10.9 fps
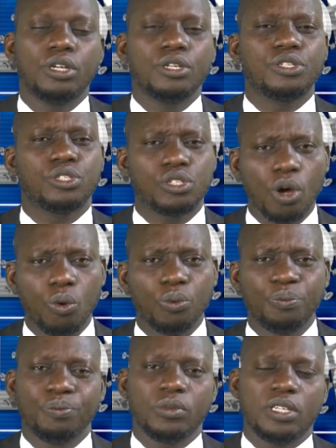So
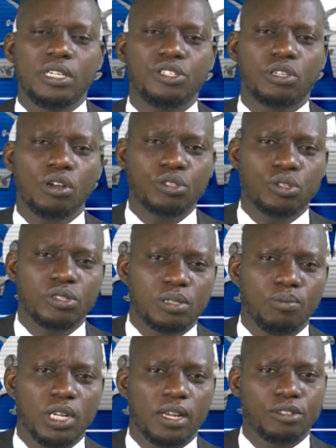it's also
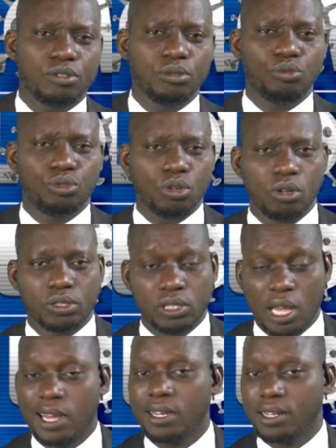similar to drugs,
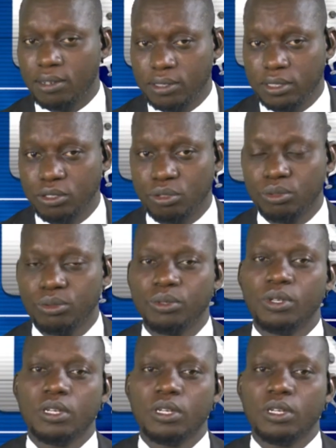according to